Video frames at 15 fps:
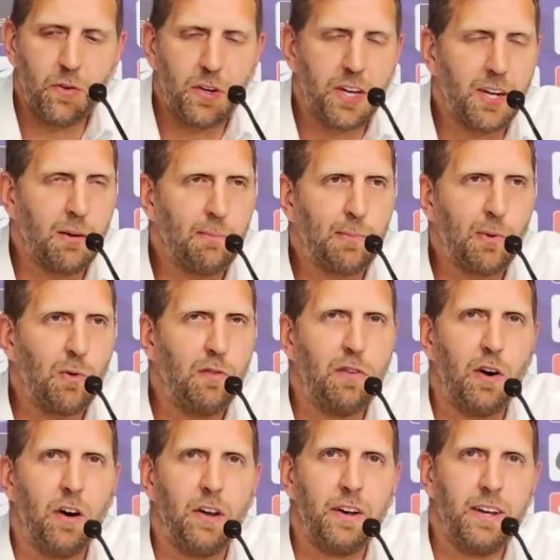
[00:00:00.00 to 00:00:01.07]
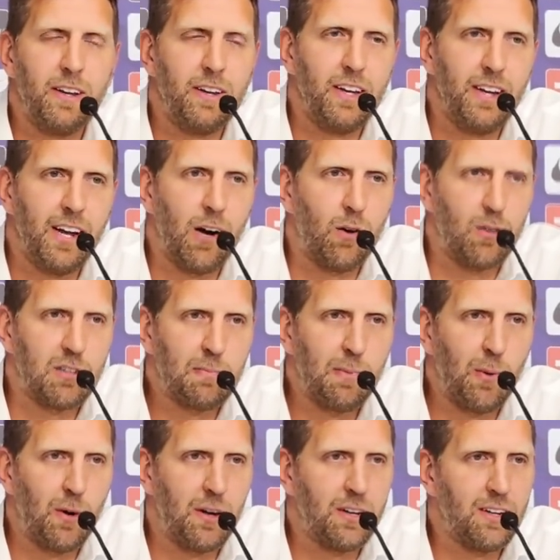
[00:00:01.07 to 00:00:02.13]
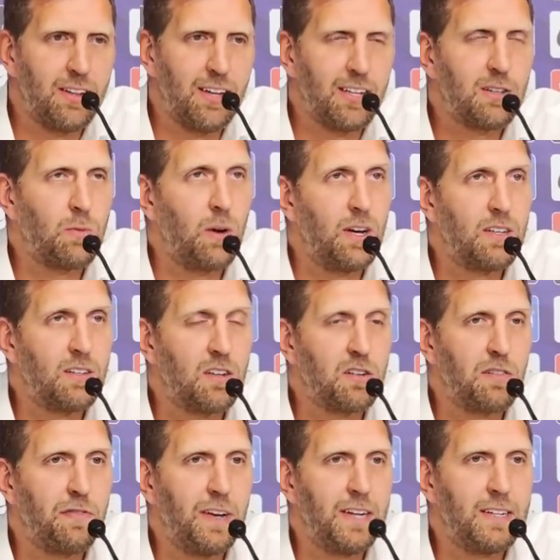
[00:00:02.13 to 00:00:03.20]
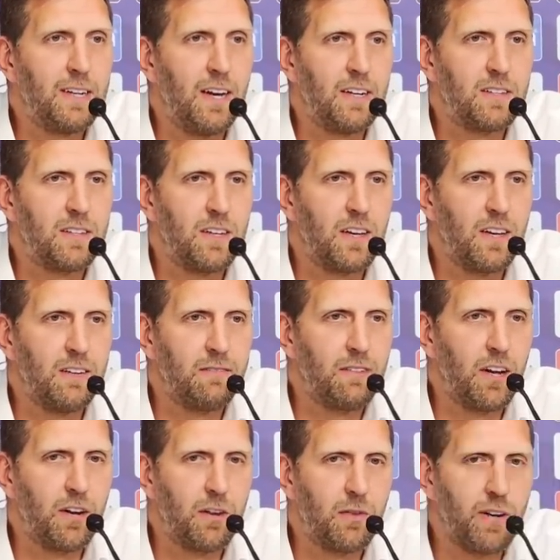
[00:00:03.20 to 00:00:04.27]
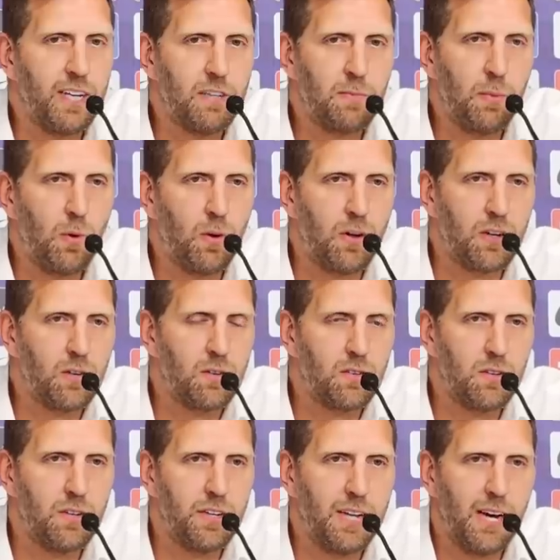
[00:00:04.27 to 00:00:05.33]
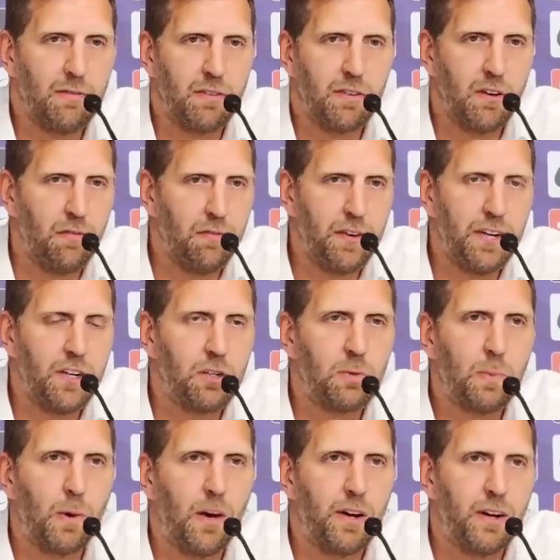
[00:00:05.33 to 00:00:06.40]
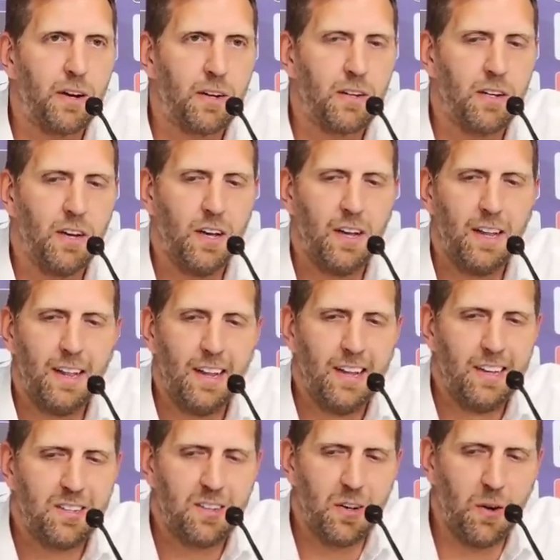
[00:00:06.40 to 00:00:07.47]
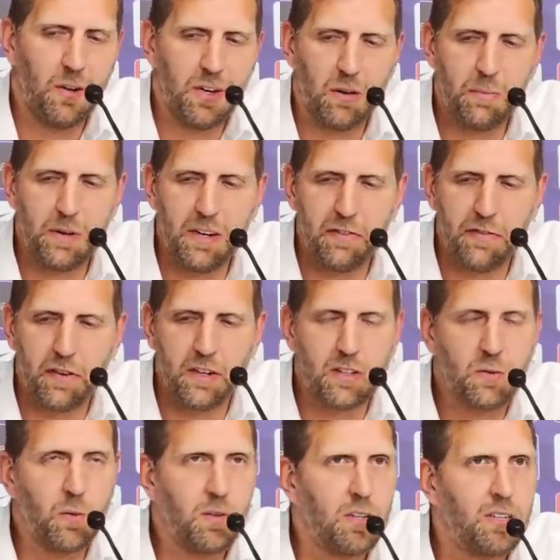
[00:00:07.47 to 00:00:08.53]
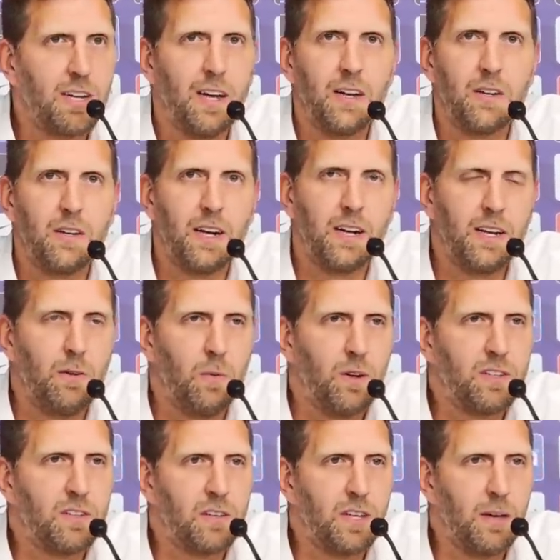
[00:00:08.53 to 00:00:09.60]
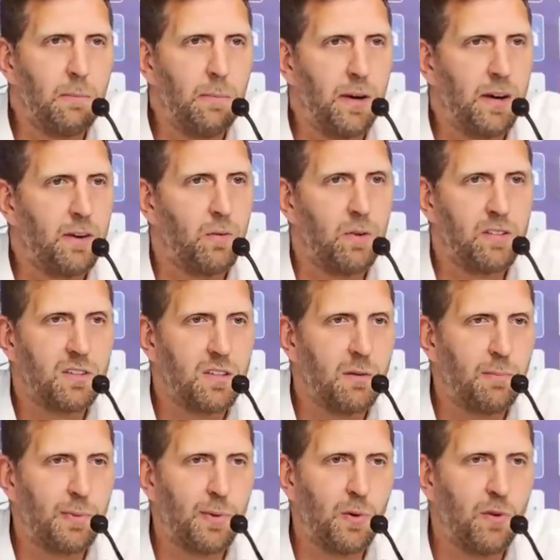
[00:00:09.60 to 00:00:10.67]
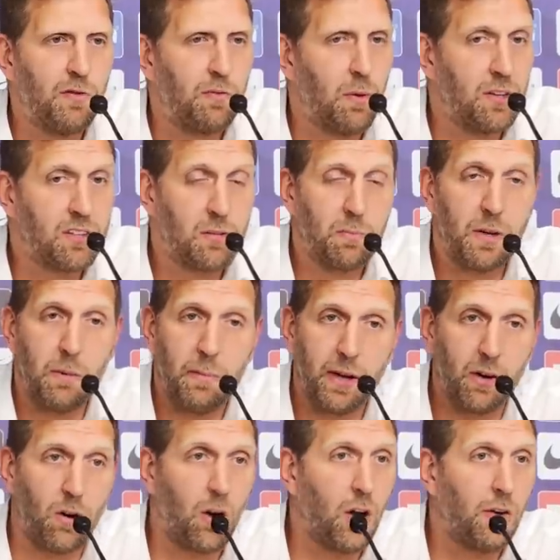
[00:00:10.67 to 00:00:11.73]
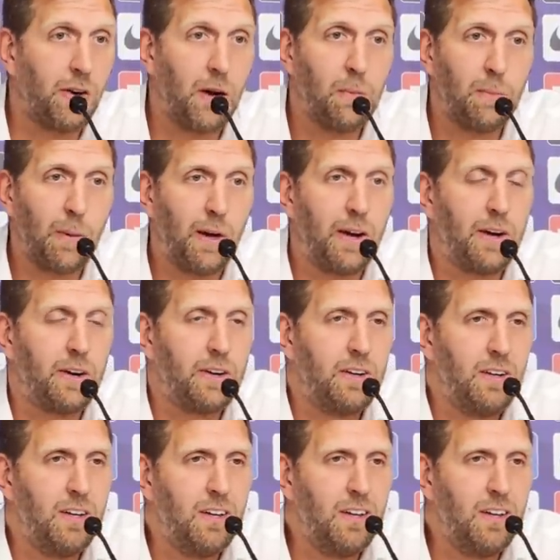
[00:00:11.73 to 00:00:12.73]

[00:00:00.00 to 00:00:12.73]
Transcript: you can improve on in, in our sport, and that's why it's such a fantastic and, and great sport, because you're never a finished product. So he'll be the first one to tell you that he wants to get better, wants to improve, wants to be a better all-around player.